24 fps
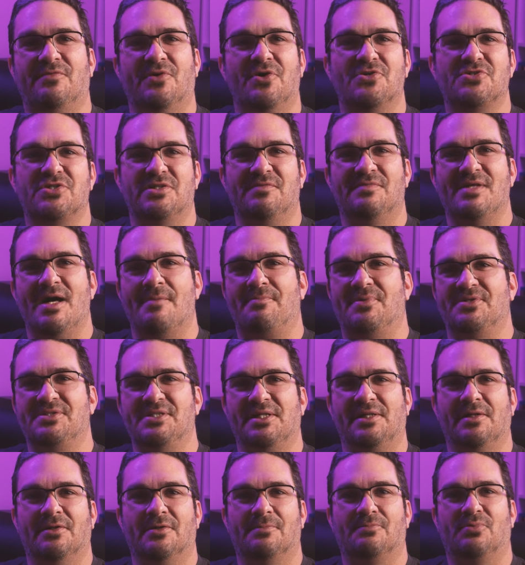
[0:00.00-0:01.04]
version of that
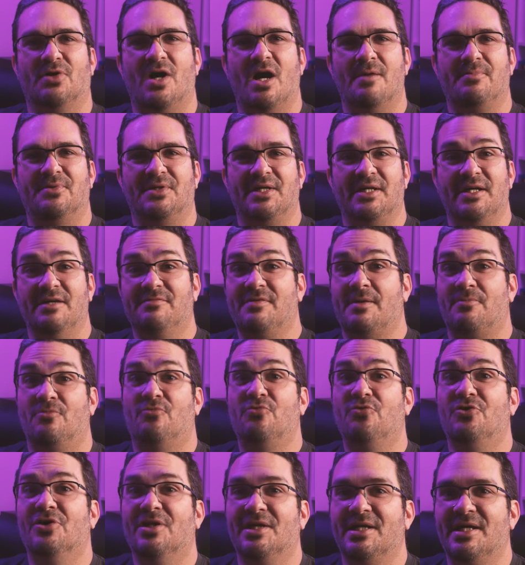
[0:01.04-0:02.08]
particular property if
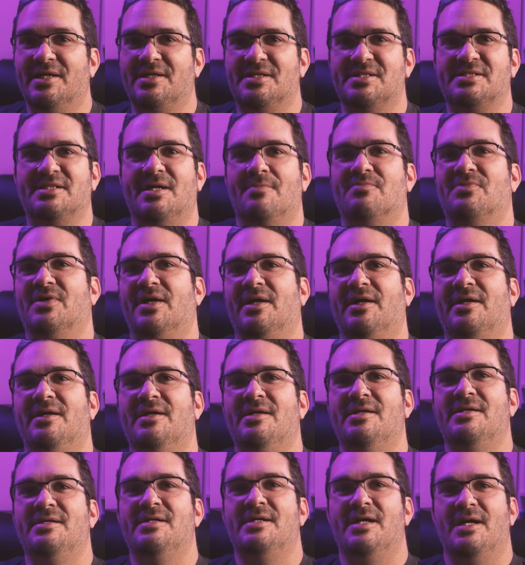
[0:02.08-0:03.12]
I'm really into something.
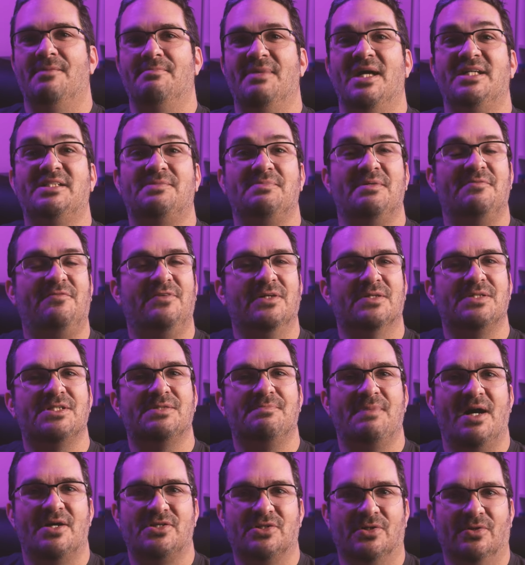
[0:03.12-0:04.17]
It makes me feel
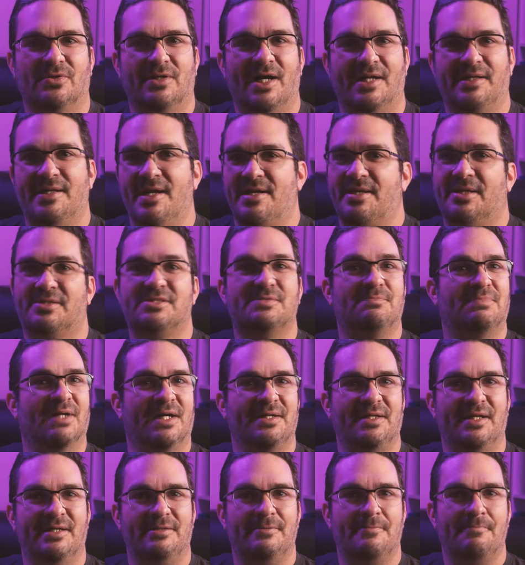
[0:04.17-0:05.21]
special. I can't
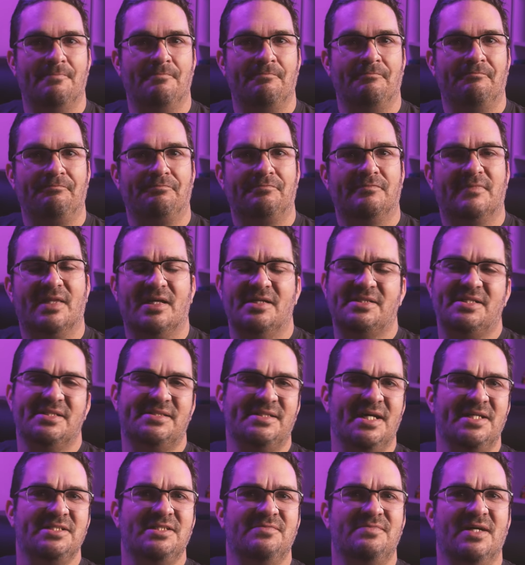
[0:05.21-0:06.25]
explain it. It's a
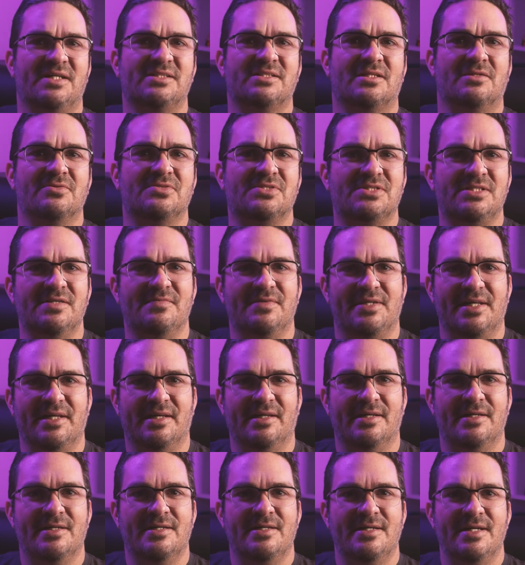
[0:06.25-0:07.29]
sense of
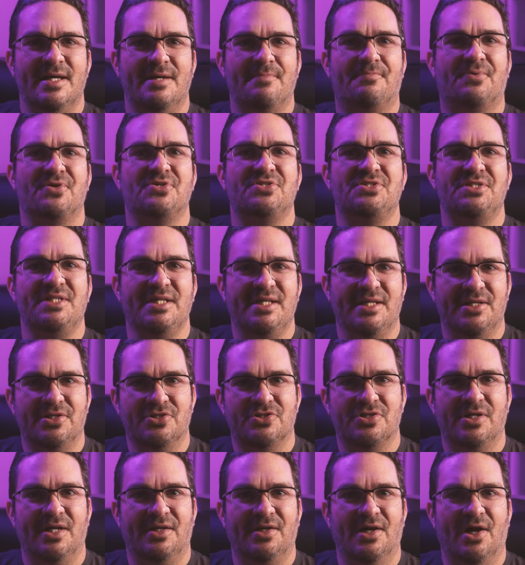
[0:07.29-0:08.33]
exclusivity and
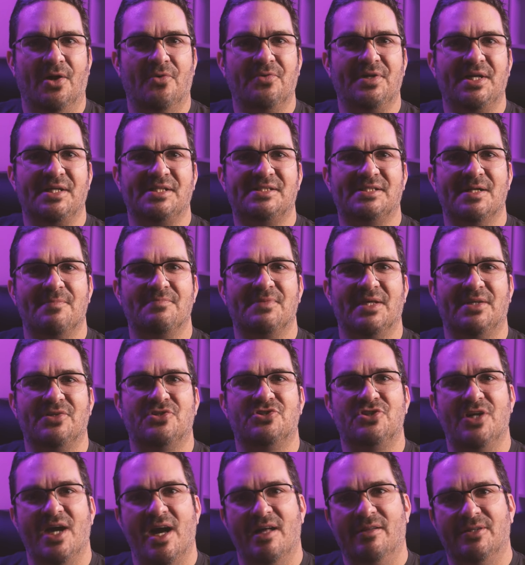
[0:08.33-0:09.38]
prestige in owning something
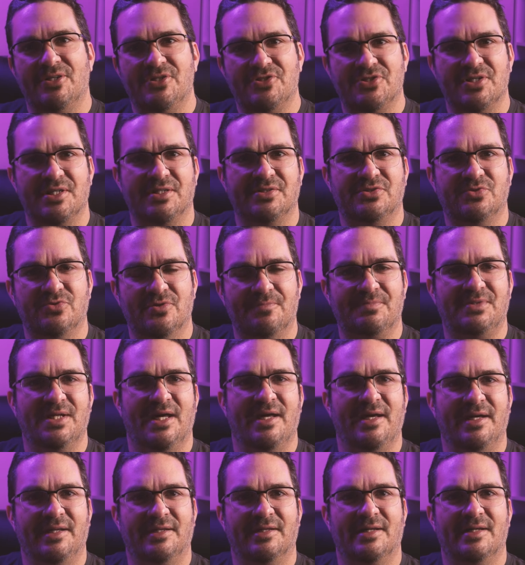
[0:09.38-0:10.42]
challenging to
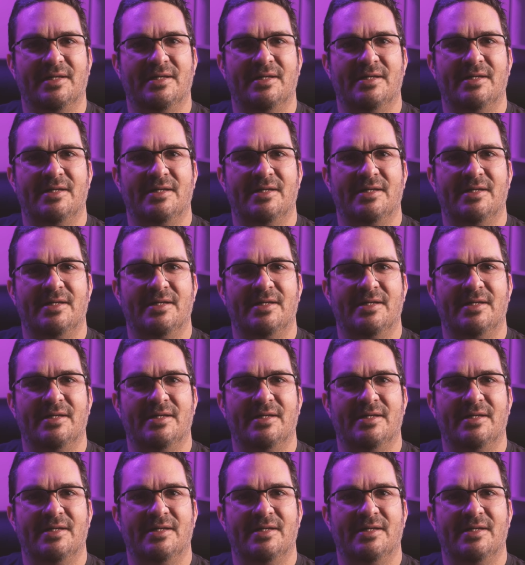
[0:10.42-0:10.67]
obtain.